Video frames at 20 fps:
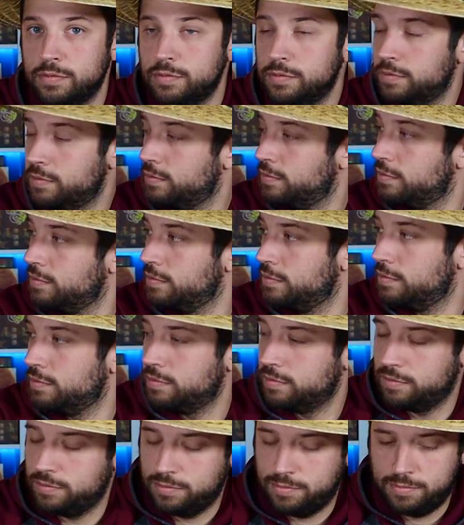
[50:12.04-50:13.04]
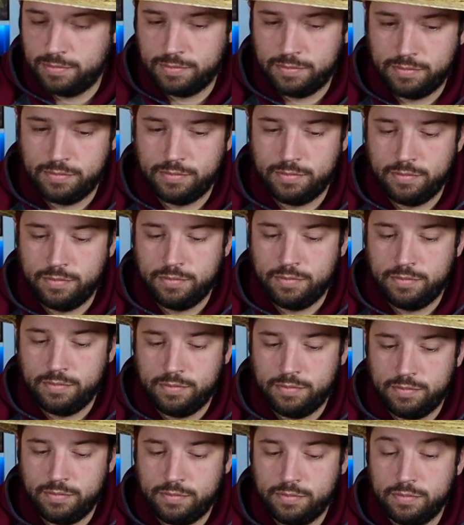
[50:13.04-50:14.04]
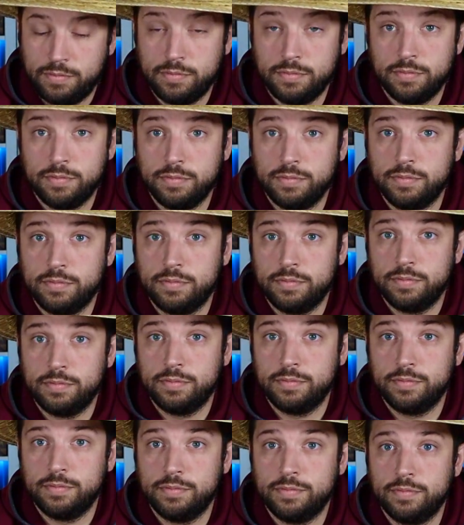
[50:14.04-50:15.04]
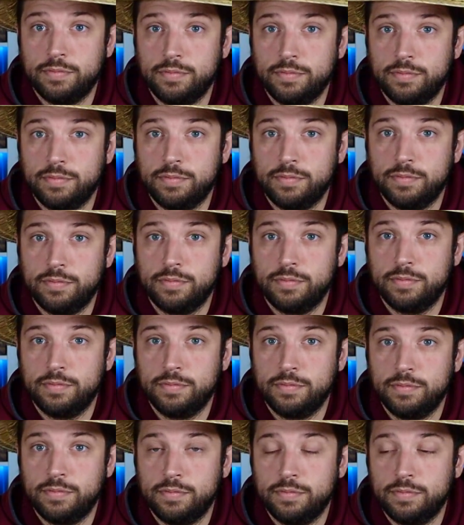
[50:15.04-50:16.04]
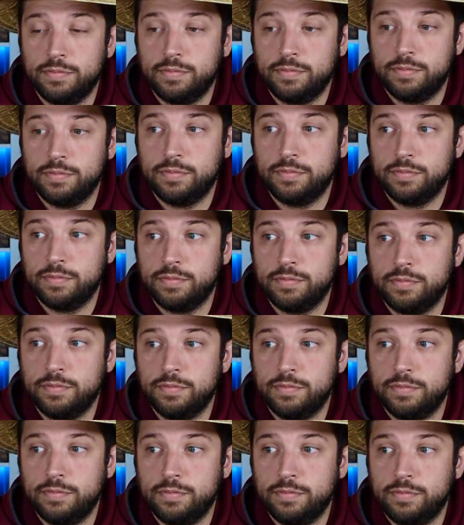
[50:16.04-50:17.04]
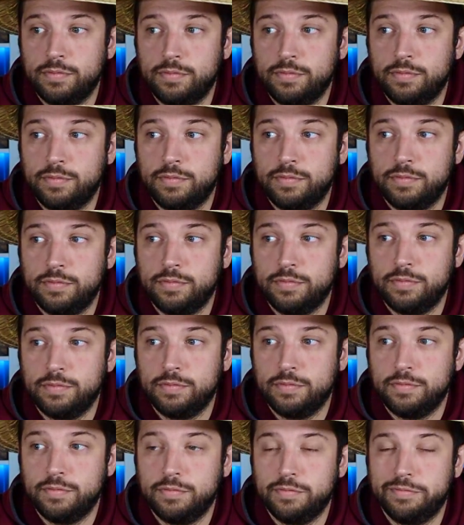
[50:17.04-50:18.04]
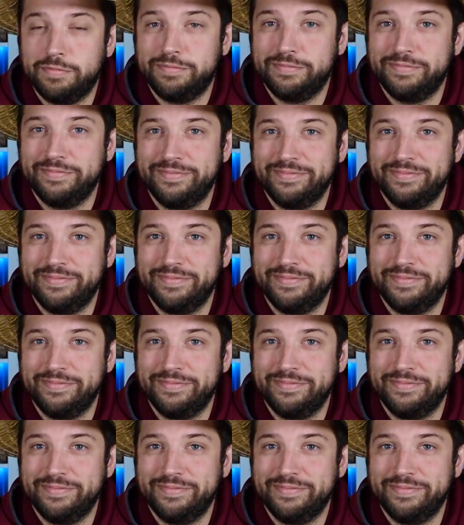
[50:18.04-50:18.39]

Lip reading: The person shown says nothing.